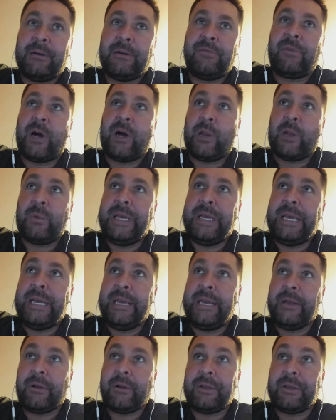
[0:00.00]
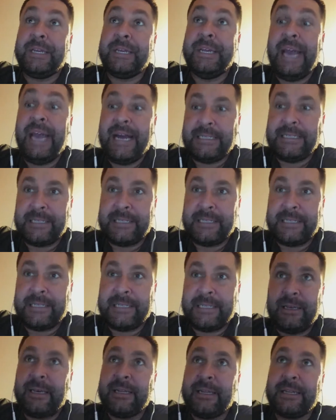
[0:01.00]
following here
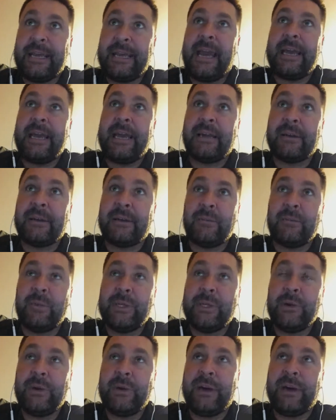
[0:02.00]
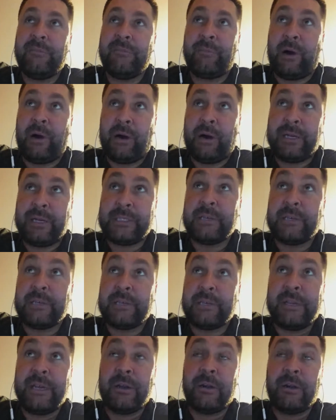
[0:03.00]
yet in Canada. We do have
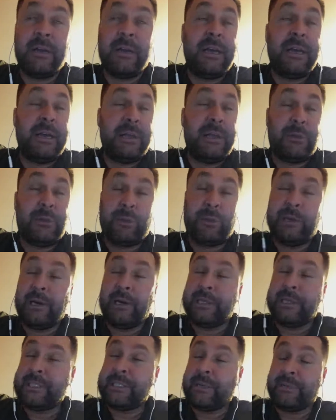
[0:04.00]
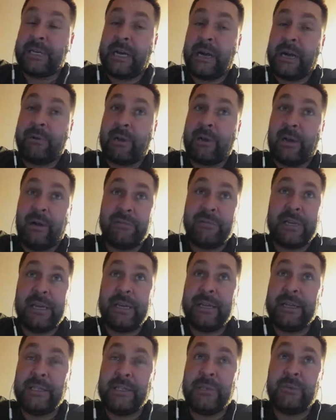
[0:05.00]
pockets of it here. 3-gun is something I would
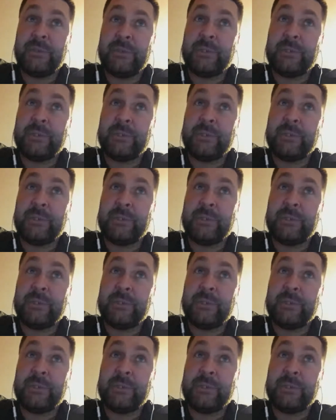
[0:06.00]
love to get into